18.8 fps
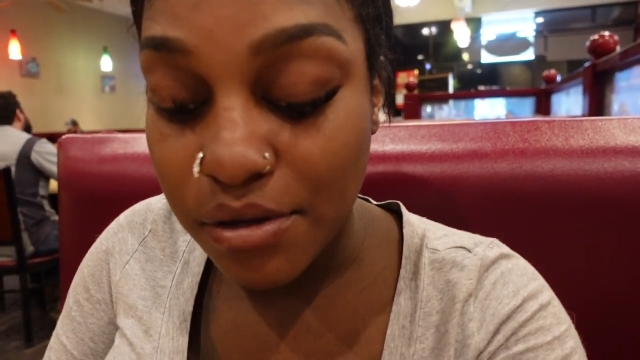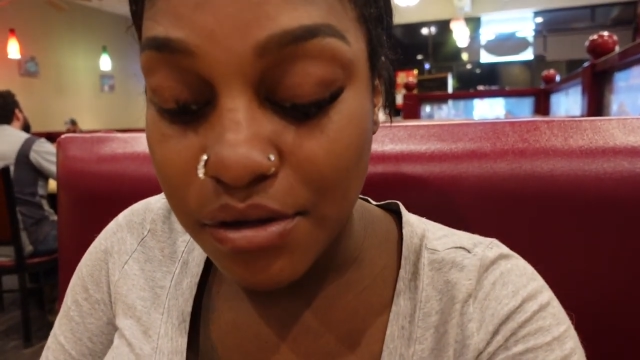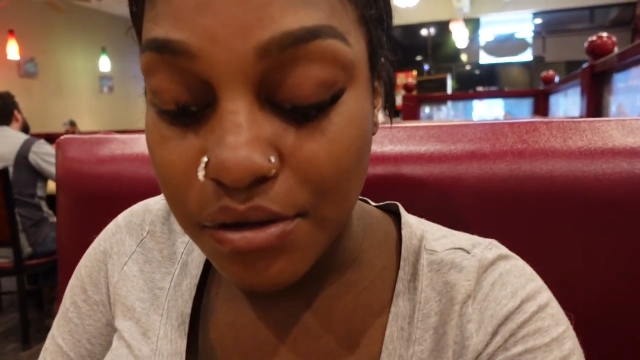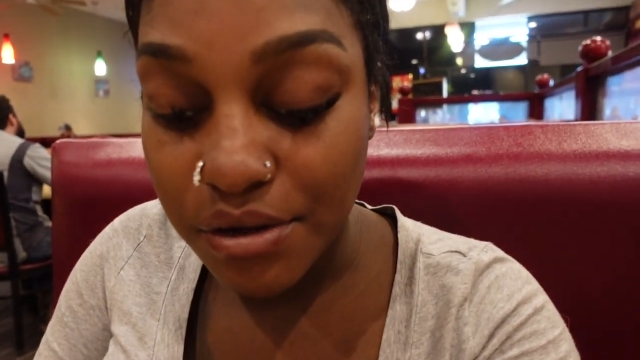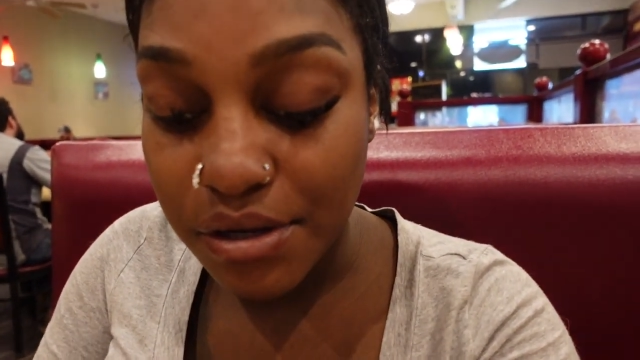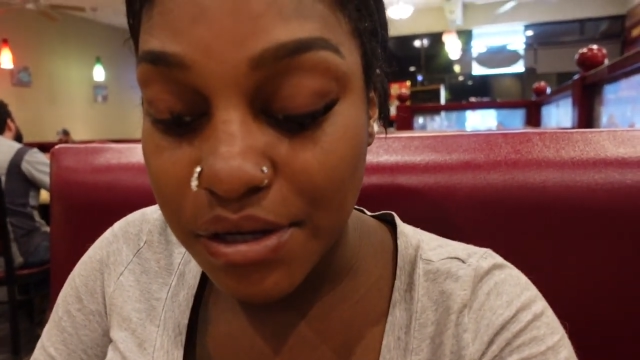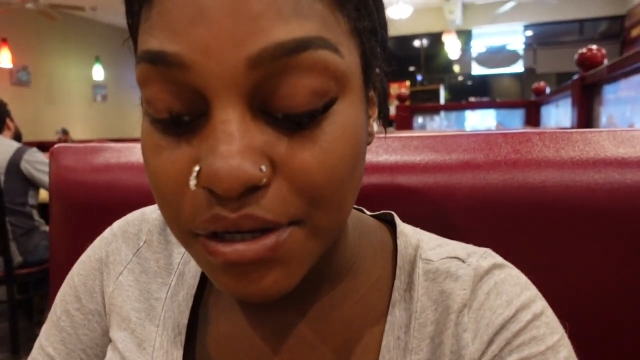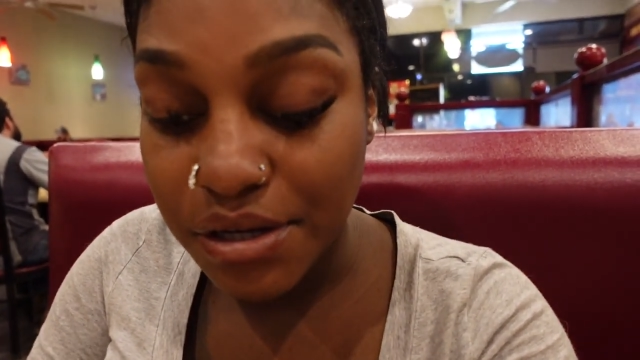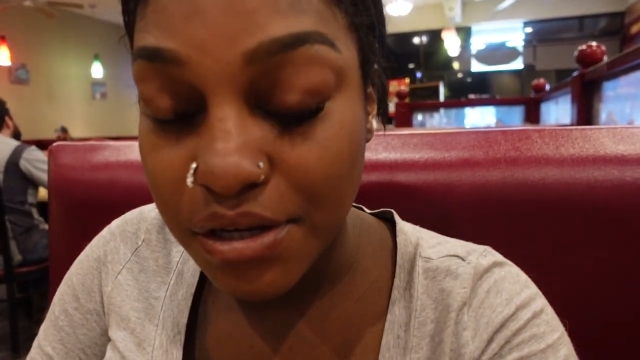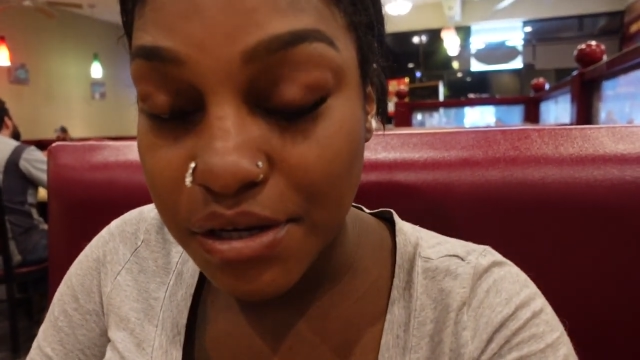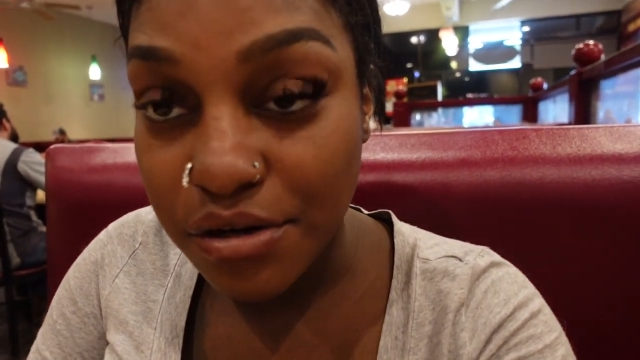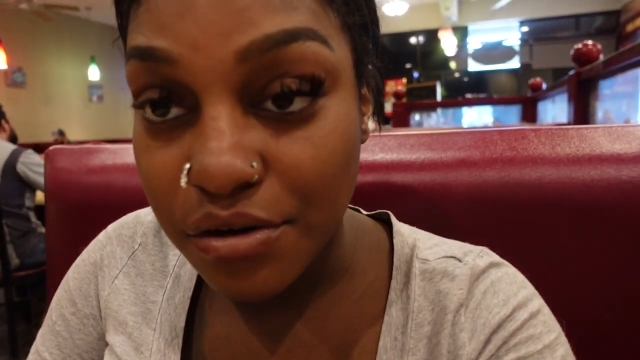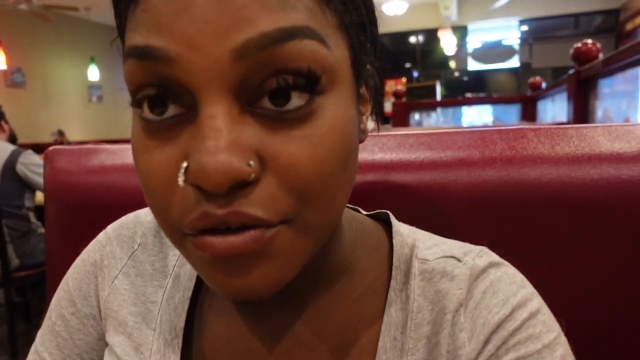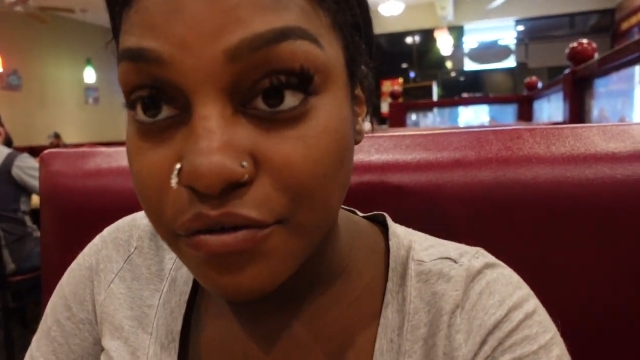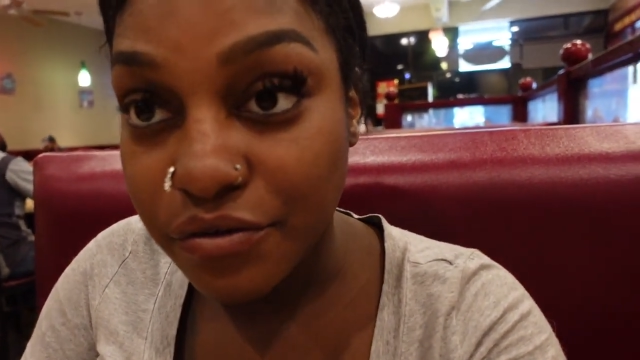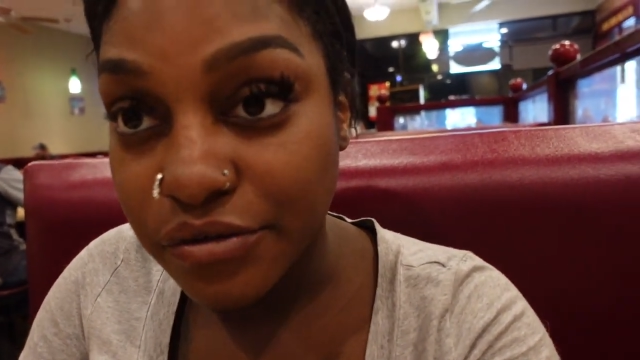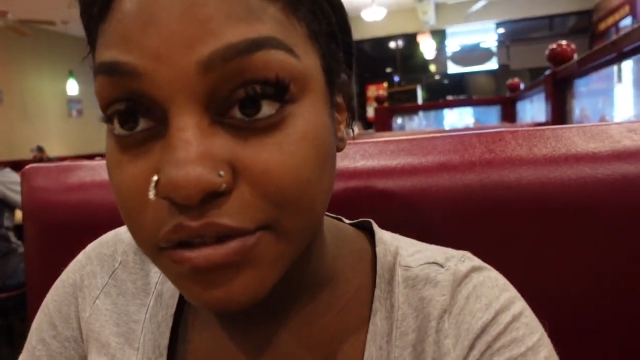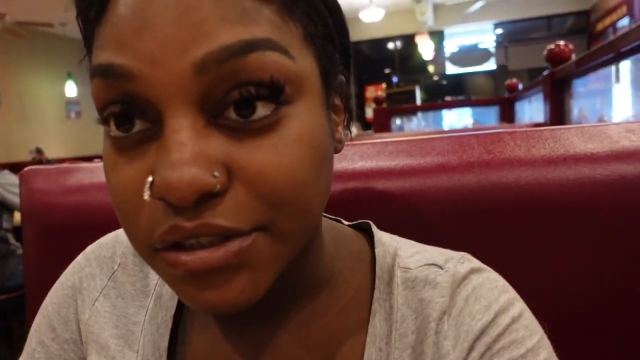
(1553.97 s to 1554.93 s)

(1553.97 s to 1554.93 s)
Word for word: gonna go ahead and get it over